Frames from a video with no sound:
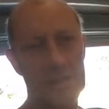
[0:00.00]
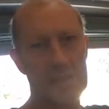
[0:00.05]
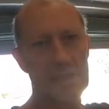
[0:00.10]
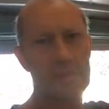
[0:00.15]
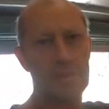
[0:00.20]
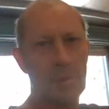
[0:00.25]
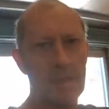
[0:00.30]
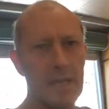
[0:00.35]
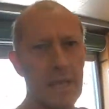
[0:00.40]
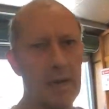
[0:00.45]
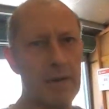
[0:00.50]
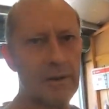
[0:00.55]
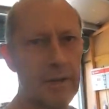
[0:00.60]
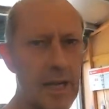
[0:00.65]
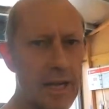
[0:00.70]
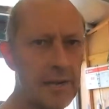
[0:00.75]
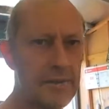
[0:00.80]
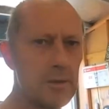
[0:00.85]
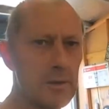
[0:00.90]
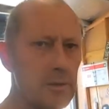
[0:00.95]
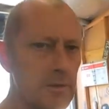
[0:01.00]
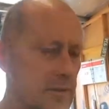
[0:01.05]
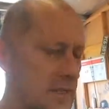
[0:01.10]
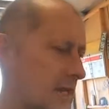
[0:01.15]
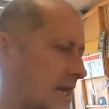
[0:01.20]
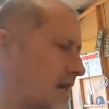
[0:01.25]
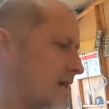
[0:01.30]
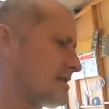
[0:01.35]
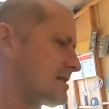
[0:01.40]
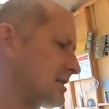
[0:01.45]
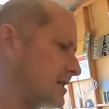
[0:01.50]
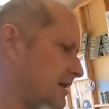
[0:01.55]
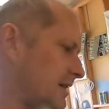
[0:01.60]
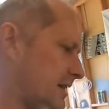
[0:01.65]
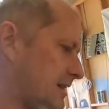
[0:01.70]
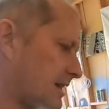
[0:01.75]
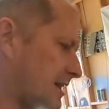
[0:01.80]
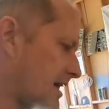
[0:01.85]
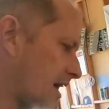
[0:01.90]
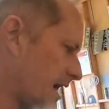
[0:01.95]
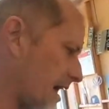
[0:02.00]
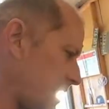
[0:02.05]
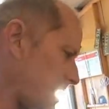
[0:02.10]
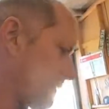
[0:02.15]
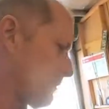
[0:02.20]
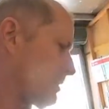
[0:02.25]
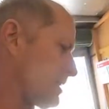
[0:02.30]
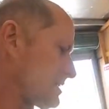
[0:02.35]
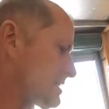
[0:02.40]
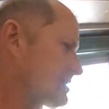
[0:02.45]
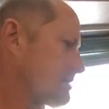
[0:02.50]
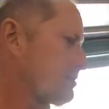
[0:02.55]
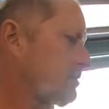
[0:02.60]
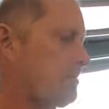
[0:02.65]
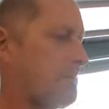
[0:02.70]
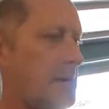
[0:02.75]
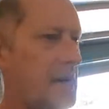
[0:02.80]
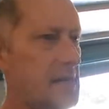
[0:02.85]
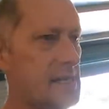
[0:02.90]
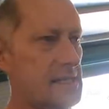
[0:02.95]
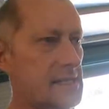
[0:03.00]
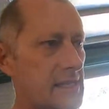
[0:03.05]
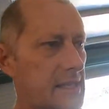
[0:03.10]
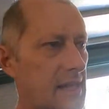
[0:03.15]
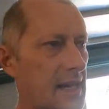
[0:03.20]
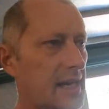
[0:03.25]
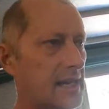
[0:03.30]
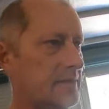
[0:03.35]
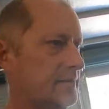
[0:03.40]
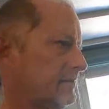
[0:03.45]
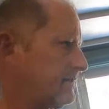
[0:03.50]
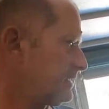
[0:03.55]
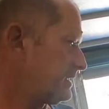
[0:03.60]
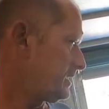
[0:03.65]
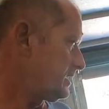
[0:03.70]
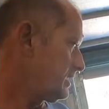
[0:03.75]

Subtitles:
just be going over the outside of the car once the repairs are done.